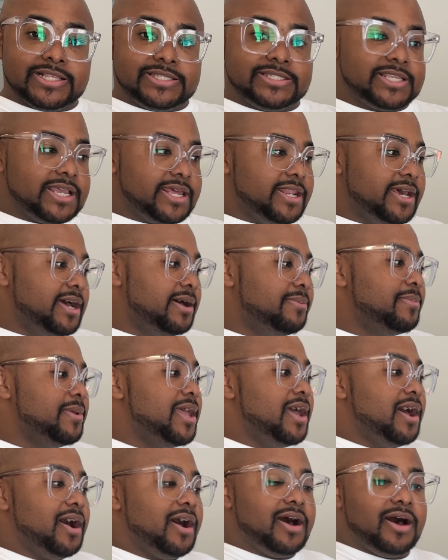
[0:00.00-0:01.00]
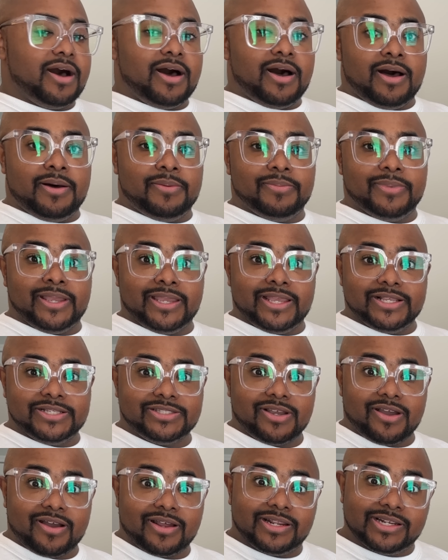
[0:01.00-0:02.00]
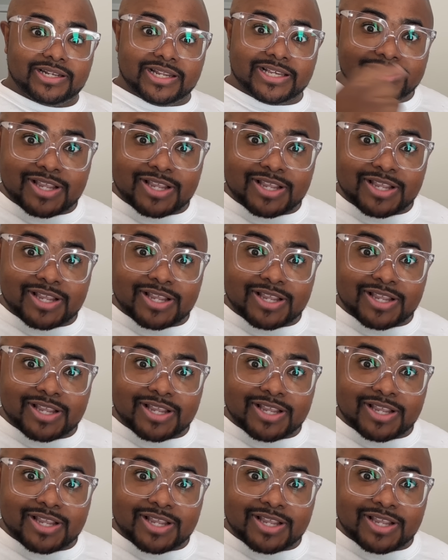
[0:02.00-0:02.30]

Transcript: set up um, and get started. Let's